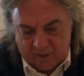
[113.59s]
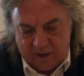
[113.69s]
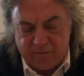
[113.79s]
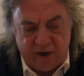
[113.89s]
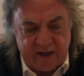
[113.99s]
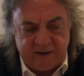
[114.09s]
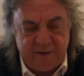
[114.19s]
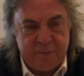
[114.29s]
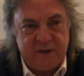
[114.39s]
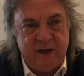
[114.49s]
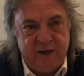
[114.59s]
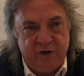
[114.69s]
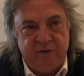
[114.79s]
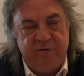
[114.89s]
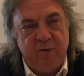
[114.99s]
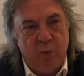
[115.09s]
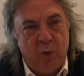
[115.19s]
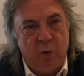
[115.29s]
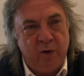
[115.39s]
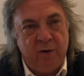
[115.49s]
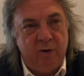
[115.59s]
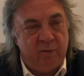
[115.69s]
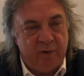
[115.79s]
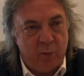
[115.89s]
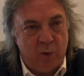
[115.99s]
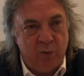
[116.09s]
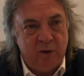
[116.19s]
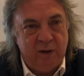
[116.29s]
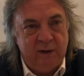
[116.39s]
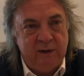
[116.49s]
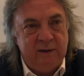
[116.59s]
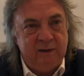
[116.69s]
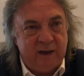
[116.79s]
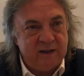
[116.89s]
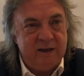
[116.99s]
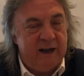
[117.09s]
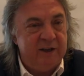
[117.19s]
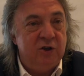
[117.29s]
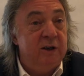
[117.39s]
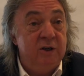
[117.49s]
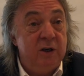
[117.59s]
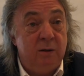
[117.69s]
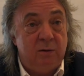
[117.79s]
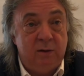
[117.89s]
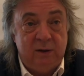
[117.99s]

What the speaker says: relative percentage of reward and non-reward doesn't actually gel.